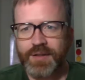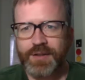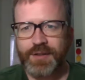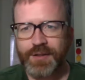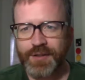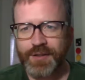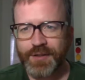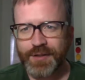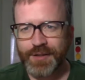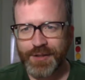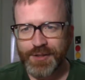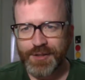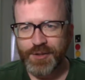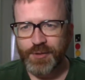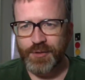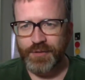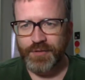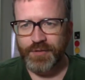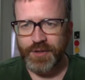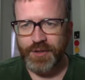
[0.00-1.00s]
In this
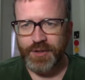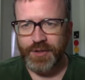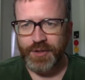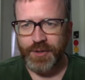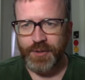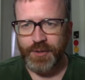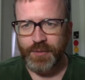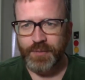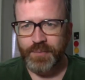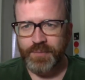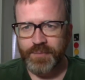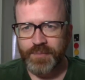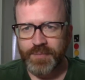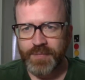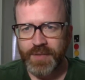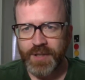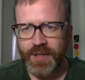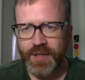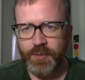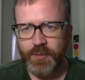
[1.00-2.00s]
short video,
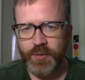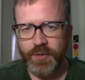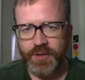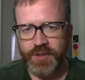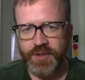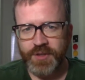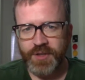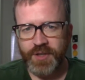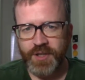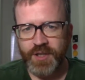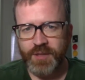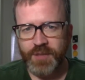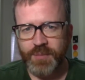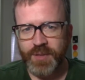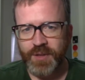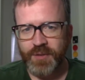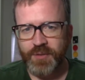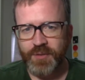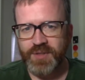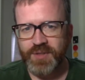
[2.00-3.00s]
I'm going to talk
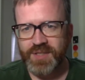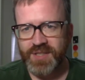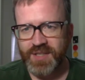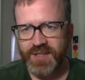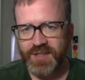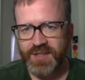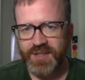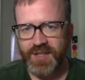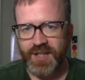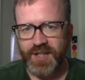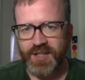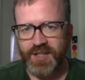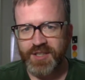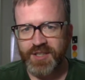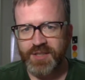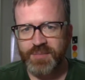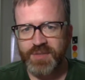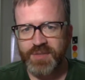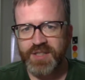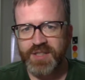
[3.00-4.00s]
about syntax,
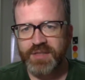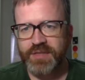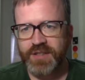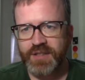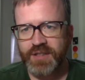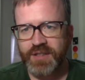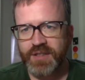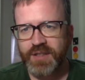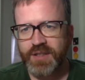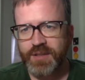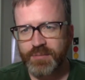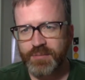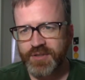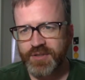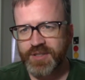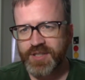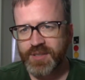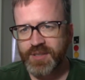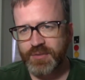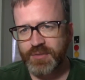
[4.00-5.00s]
specifically the
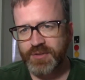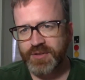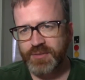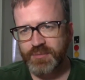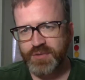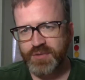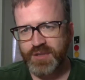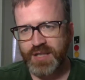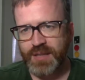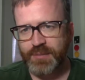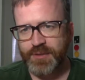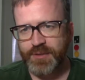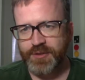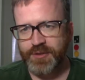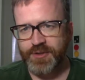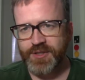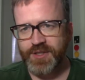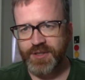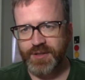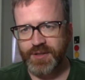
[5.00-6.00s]
principles and
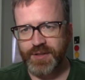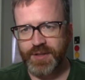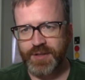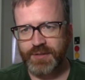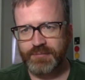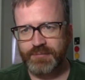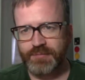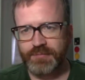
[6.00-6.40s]
parameters theory.